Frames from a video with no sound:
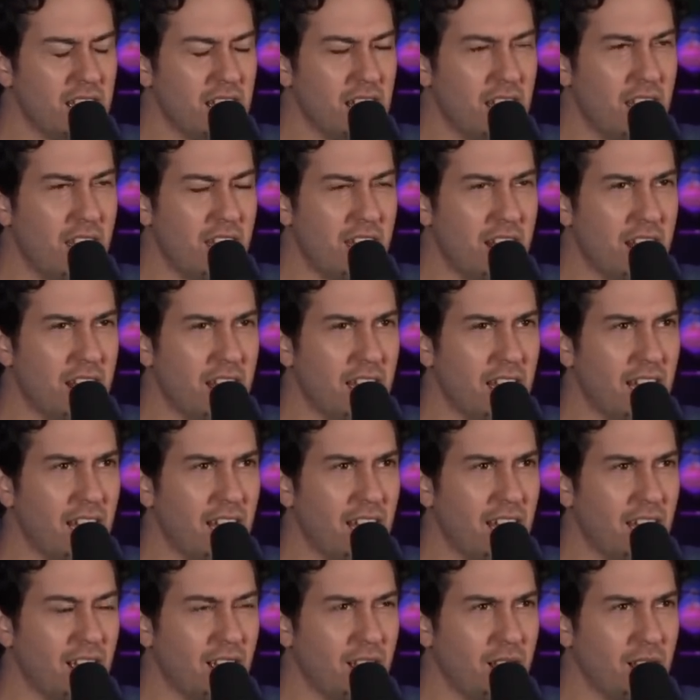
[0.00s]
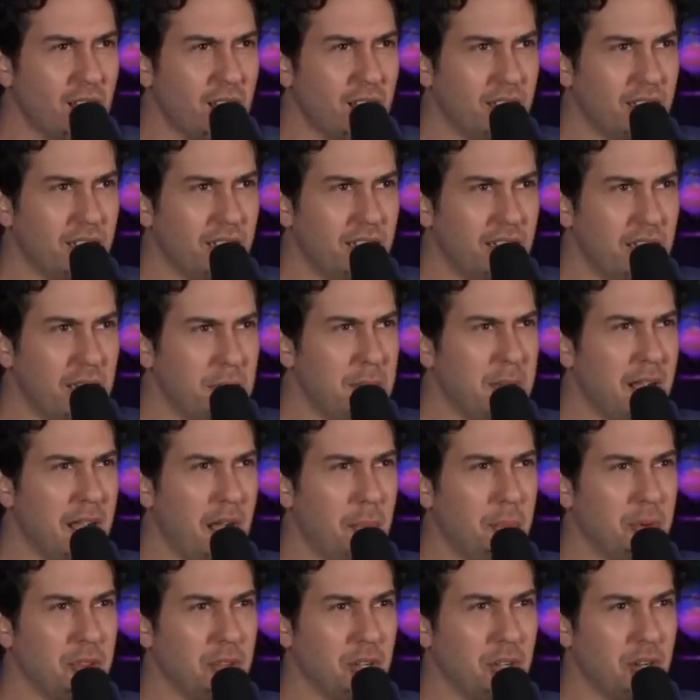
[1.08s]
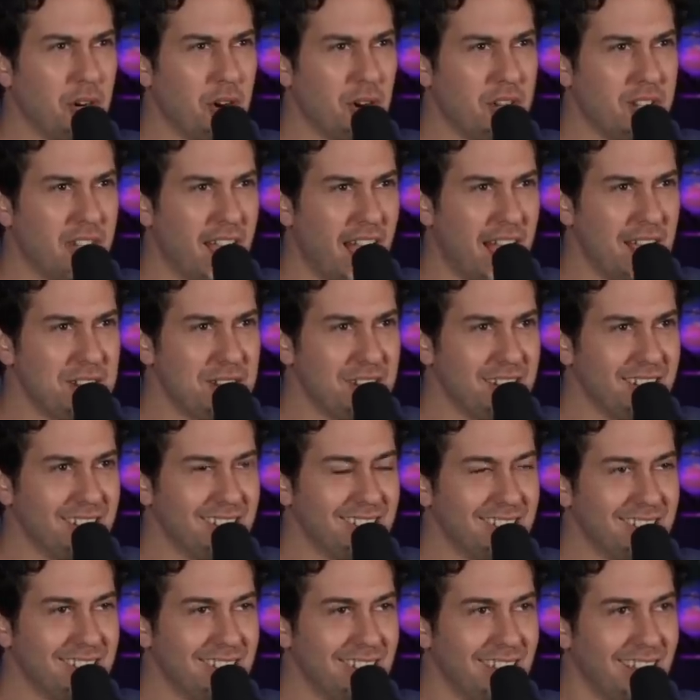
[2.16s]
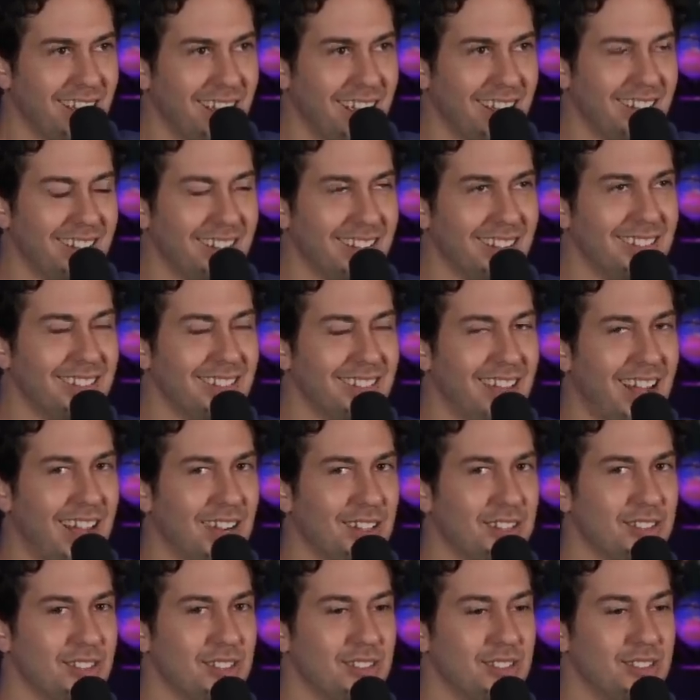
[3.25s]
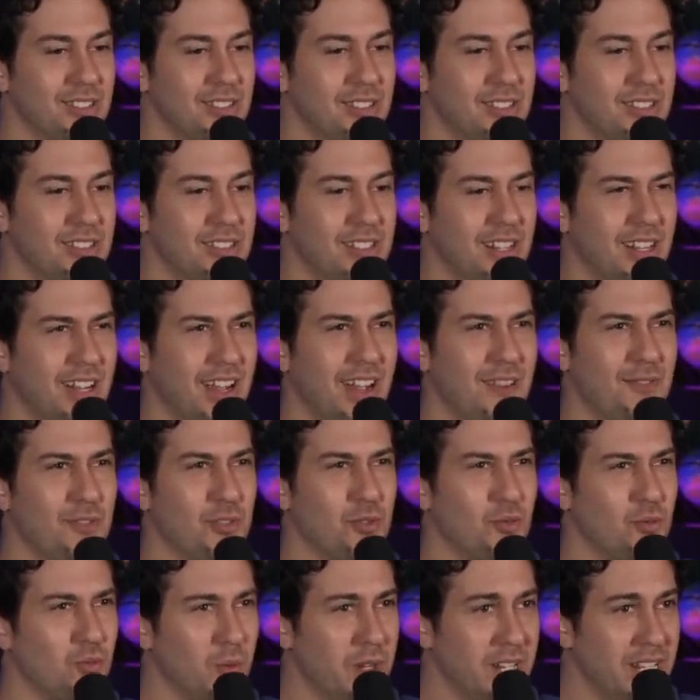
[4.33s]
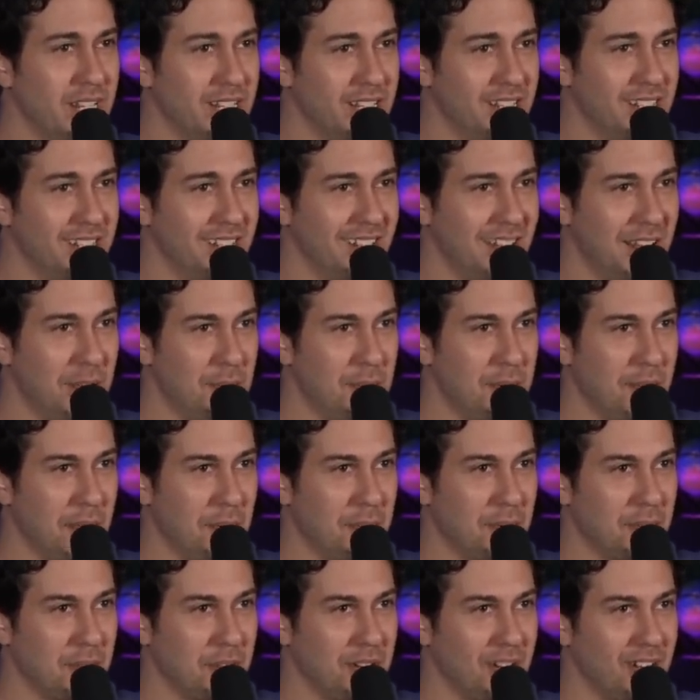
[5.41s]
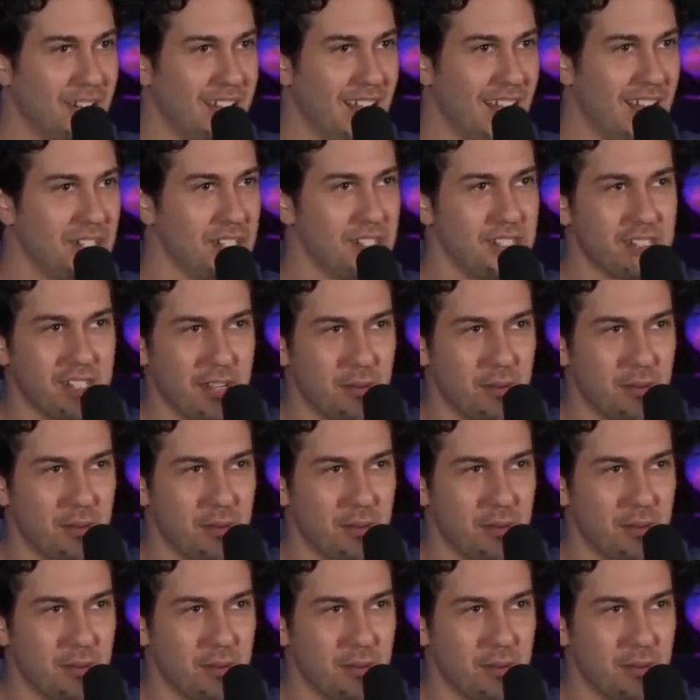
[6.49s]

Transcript: And then I Keeping Up with the Kardashians, and the actress goes, "Did I ever read Keeping Up with the Kardashians?" And